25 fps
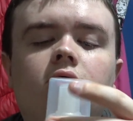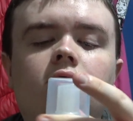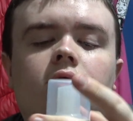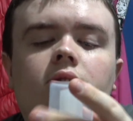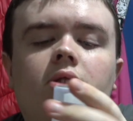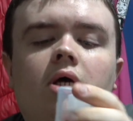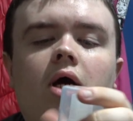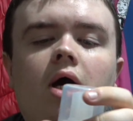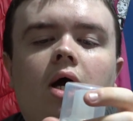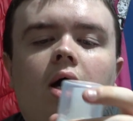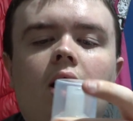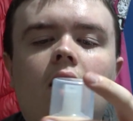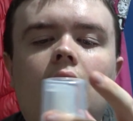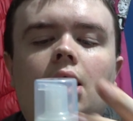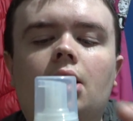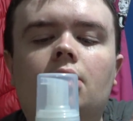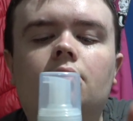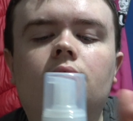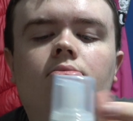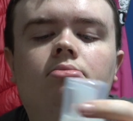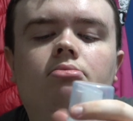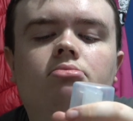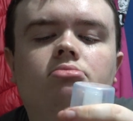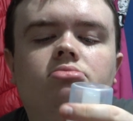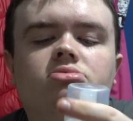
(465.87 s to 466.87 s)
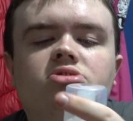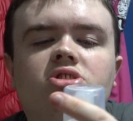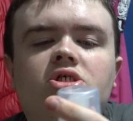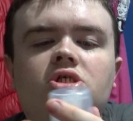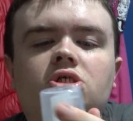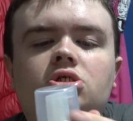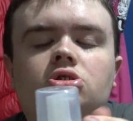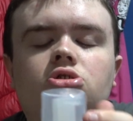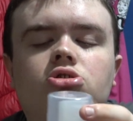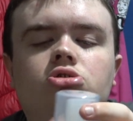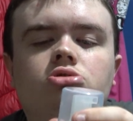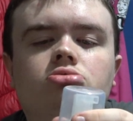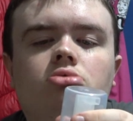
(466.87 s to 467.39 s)
that
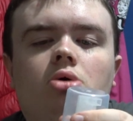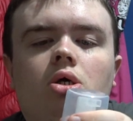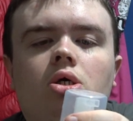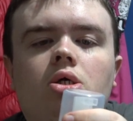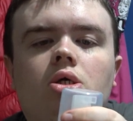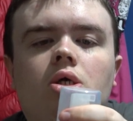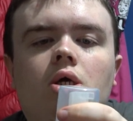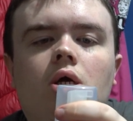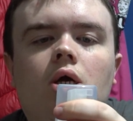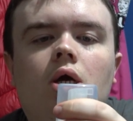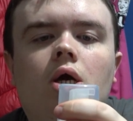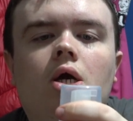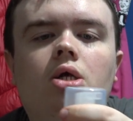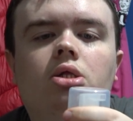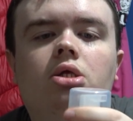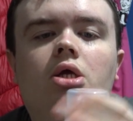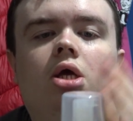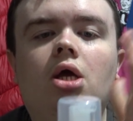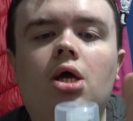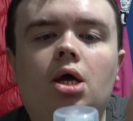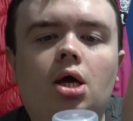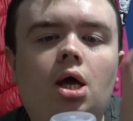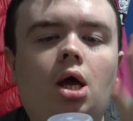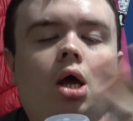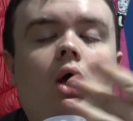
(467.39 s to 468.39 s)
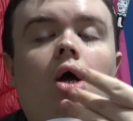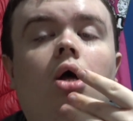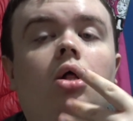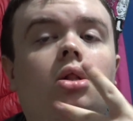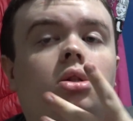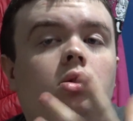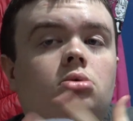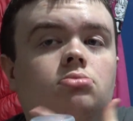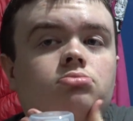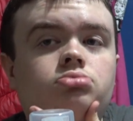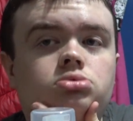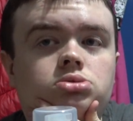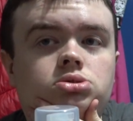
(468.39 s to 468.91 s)
tea tree and it
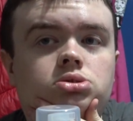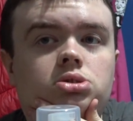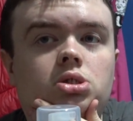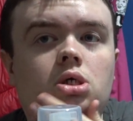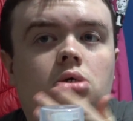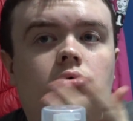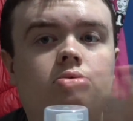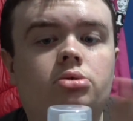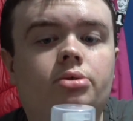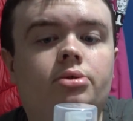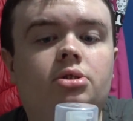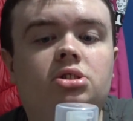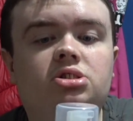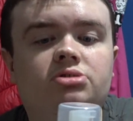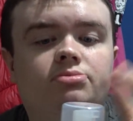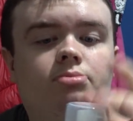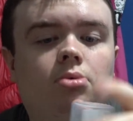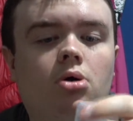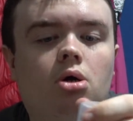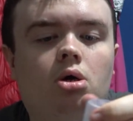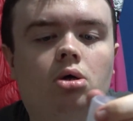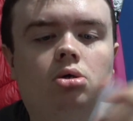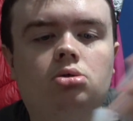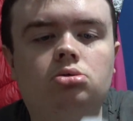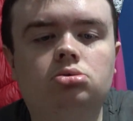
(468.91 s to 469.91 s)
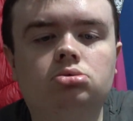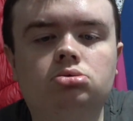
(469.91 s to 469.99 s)
helps get to the spot